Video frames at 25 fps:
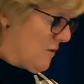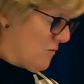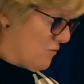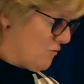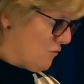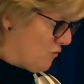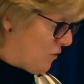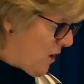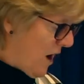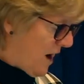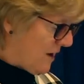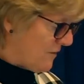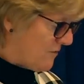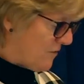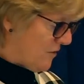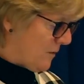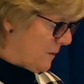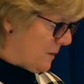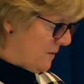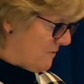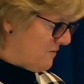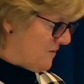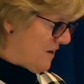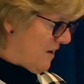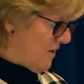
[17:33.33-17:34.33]
right
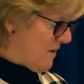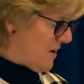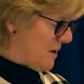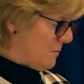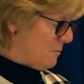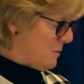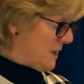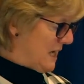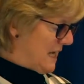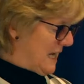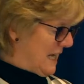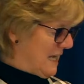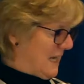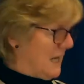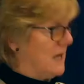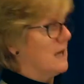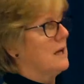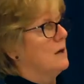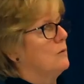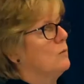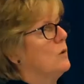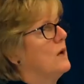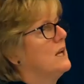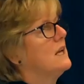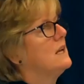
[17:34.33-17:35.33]
from the very
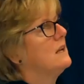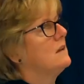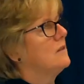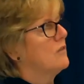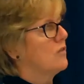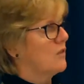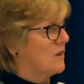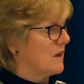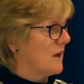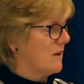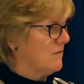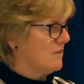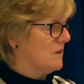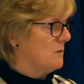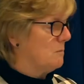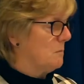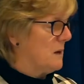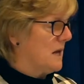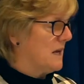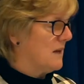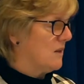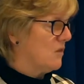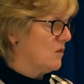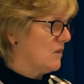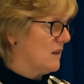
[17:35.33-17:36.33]
beginning when he discovered
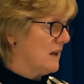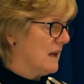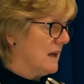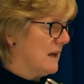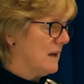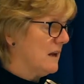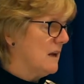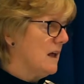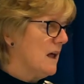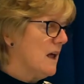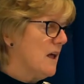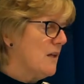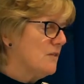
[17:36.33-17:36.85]
penicillin,